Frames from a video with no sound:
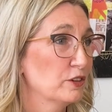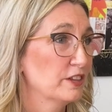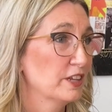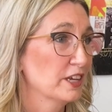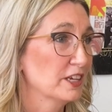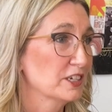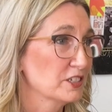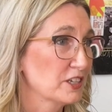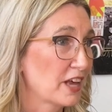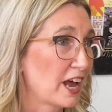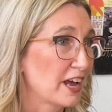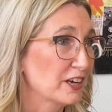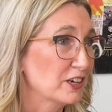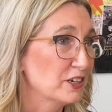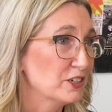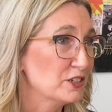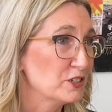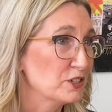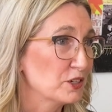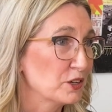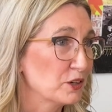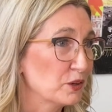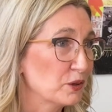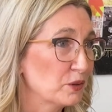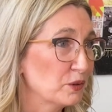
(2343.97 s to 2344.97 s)
things I could
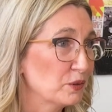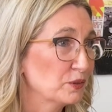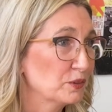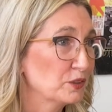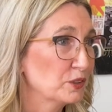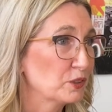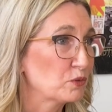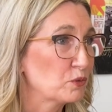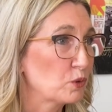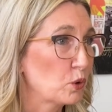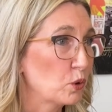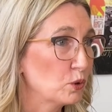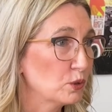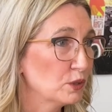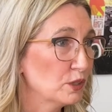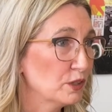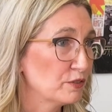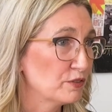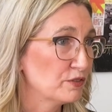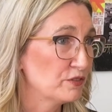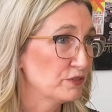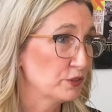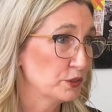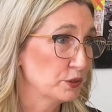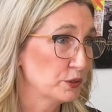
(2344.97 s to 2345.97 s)
do, the role
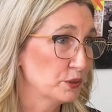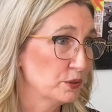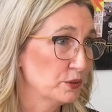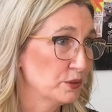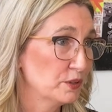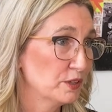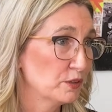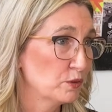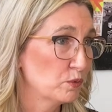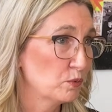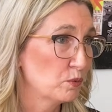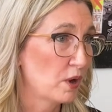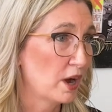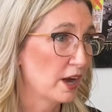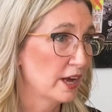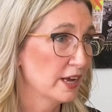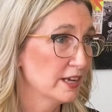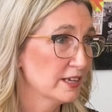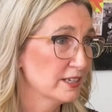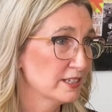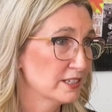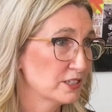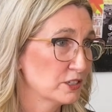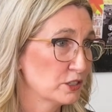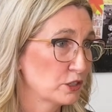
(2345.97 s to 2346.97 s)
of food, why
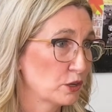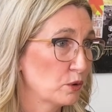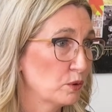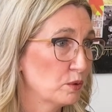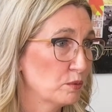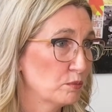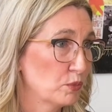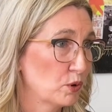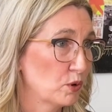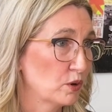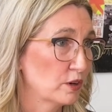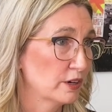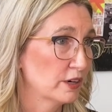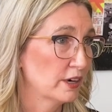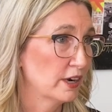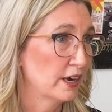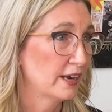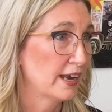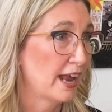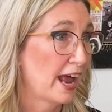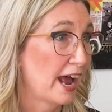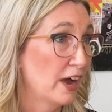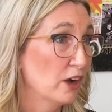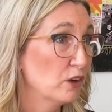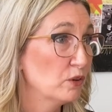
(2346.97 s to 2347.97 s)
it's so important,
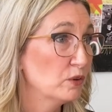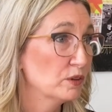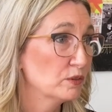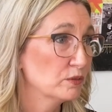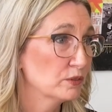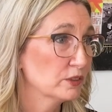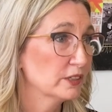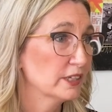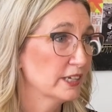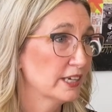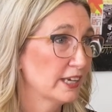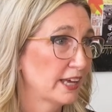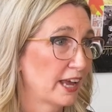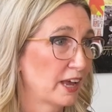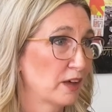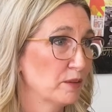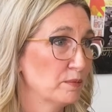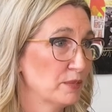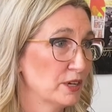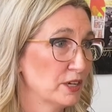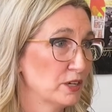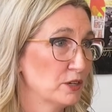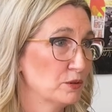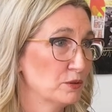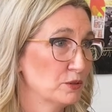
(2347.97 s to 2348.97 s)
and how it really can
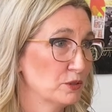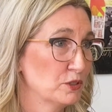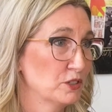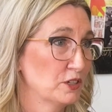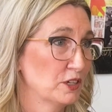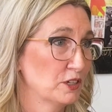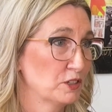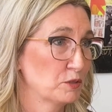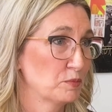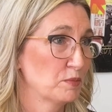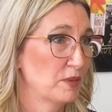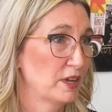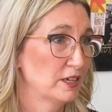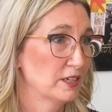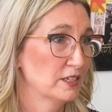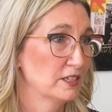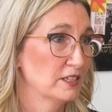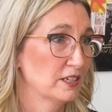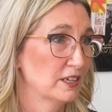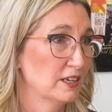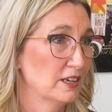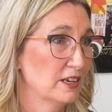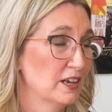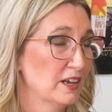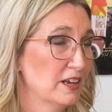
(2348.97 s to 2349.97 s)
be used as
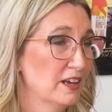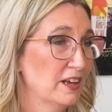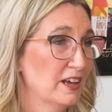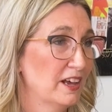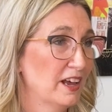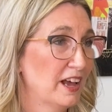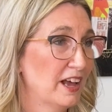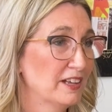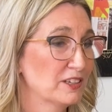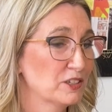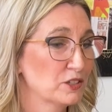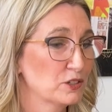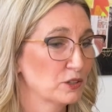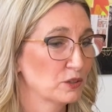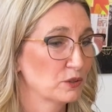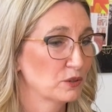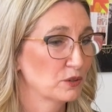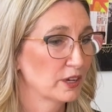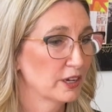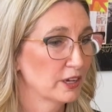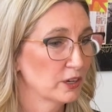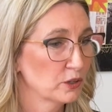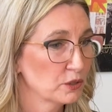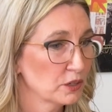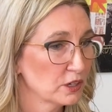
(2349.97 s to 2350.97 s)
medicine. And so
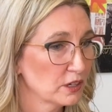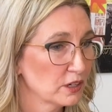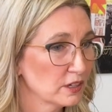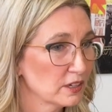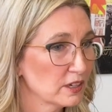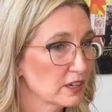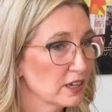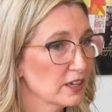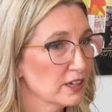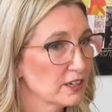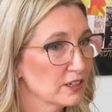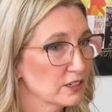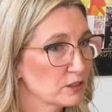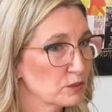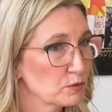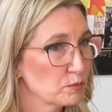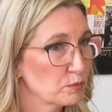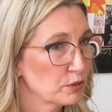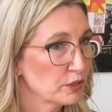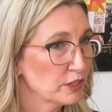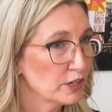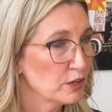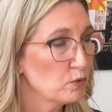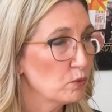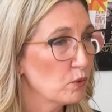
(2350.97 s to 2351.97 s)
Kira is
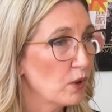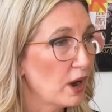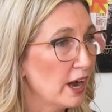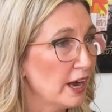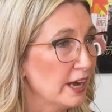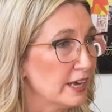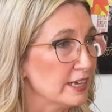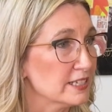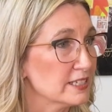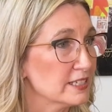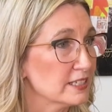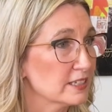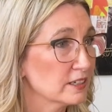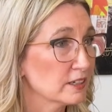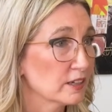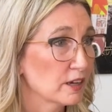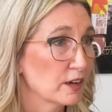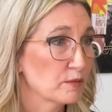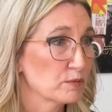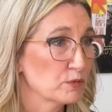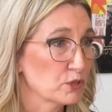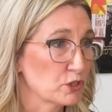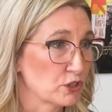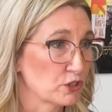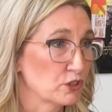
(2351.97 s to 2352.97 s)
pretty wise
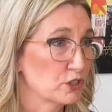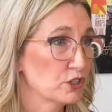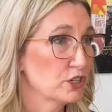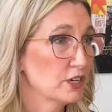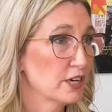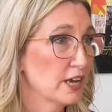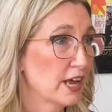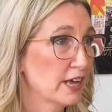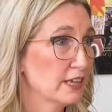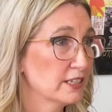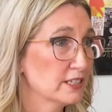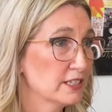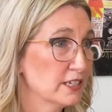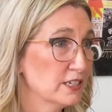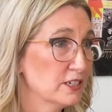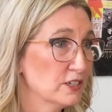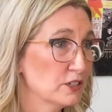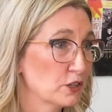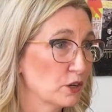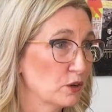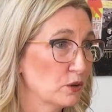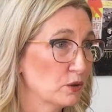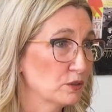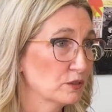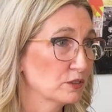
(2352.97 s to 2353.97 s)
sure, she has
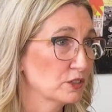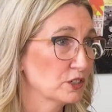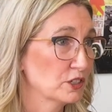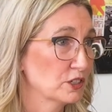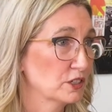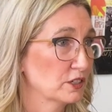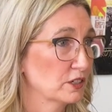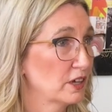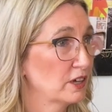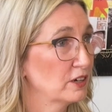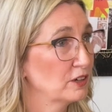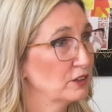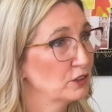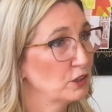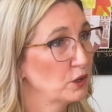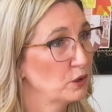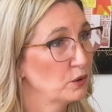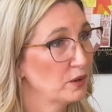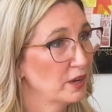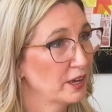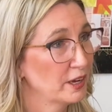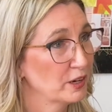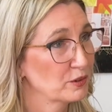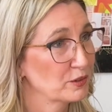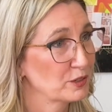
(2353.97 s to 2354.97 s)
endo. She's got a
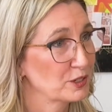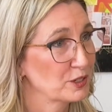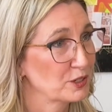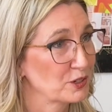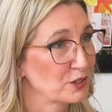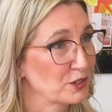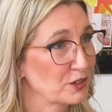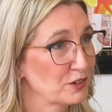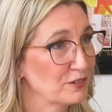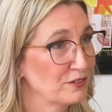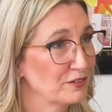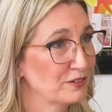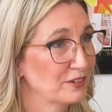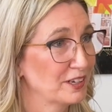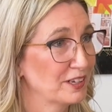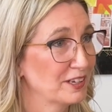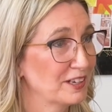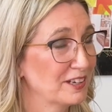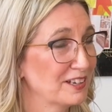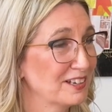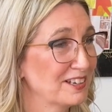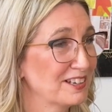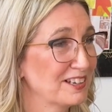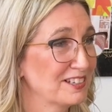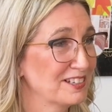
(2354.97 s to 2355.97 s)
low egg reserve
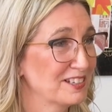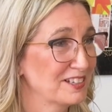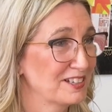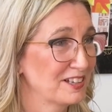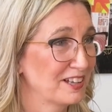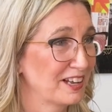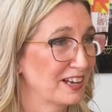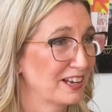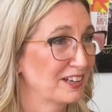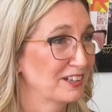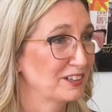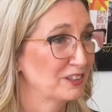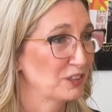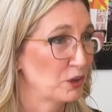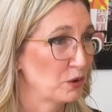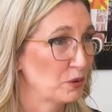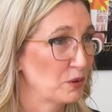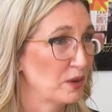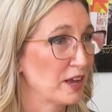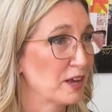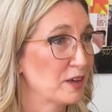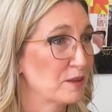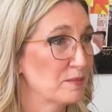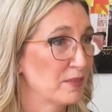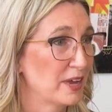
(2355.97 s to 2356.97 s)
and like a low
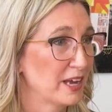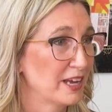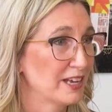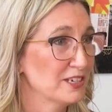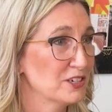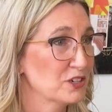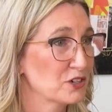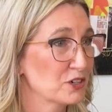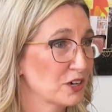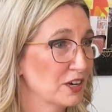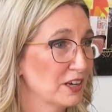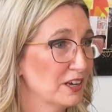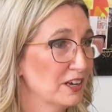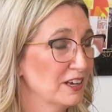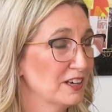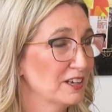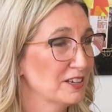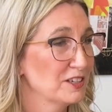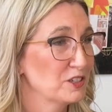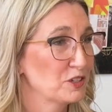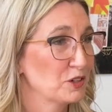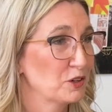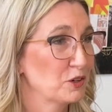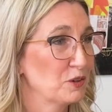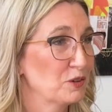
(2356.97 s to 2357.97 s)
AMH.
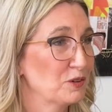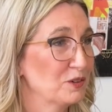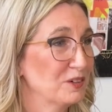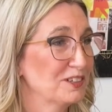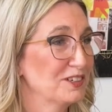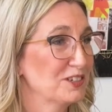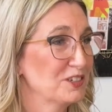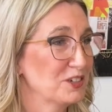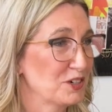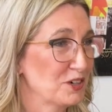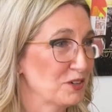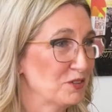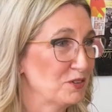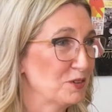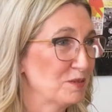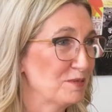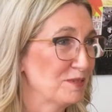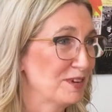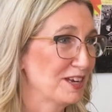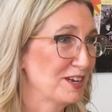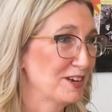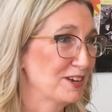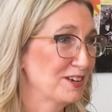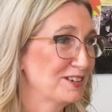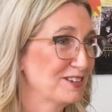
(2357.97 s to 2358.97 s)
So she will
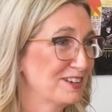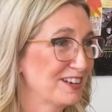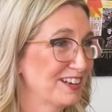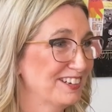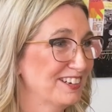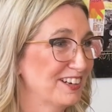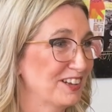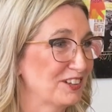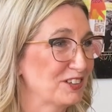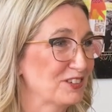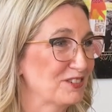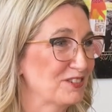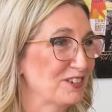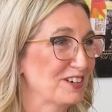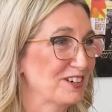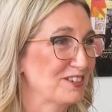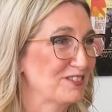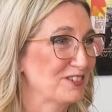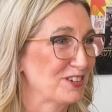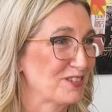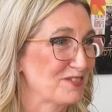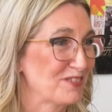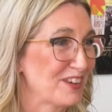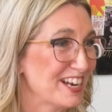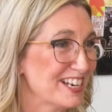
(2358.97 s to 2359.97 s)
be another one of
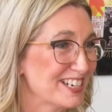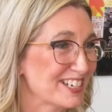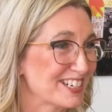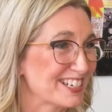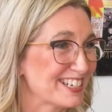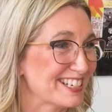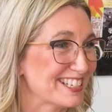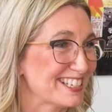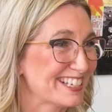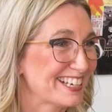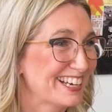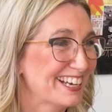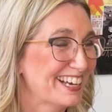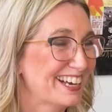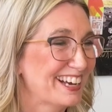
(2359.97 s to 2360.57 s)
your patients.